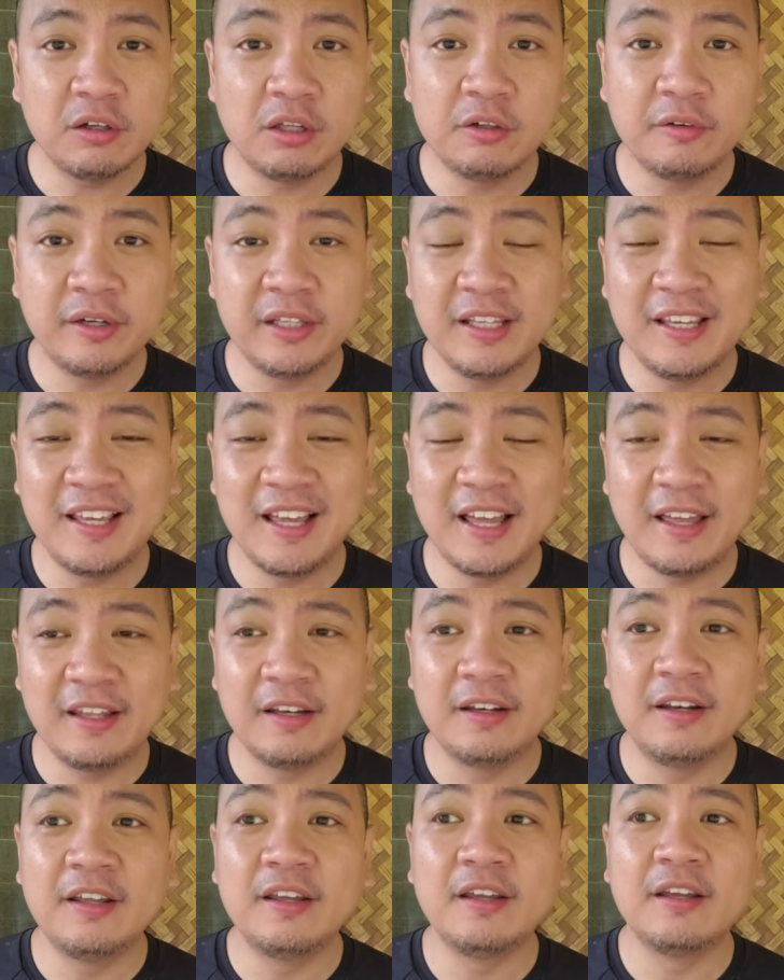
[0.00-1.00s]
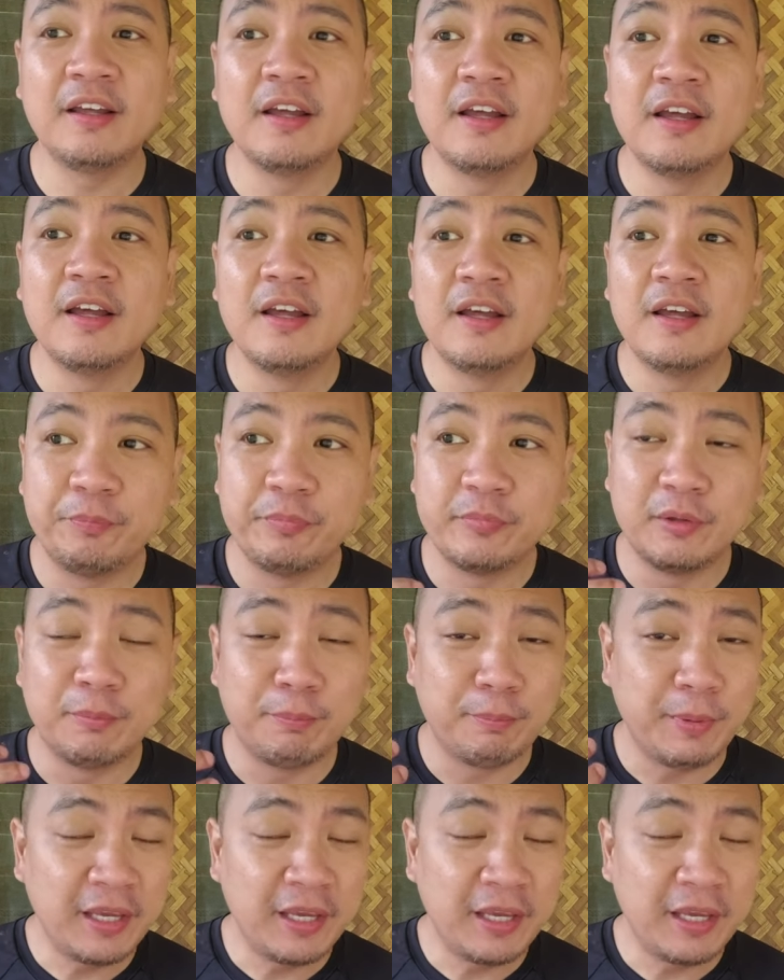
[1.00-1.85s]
you're already handling the